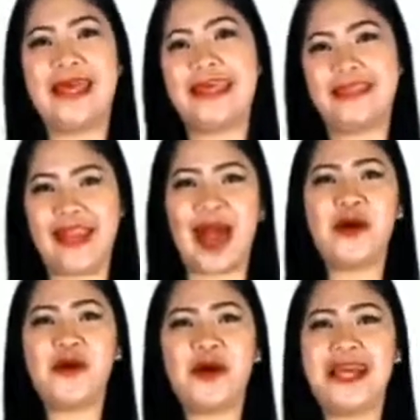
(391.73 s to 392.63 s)

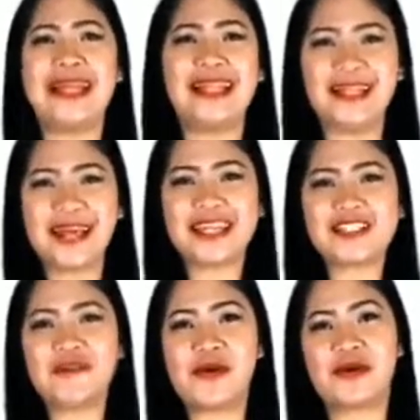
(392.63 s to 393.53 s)
Now, let us
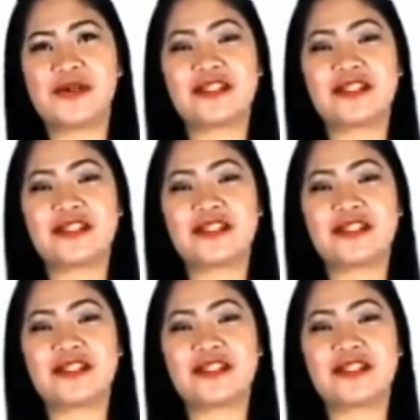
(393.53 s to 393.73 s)
focus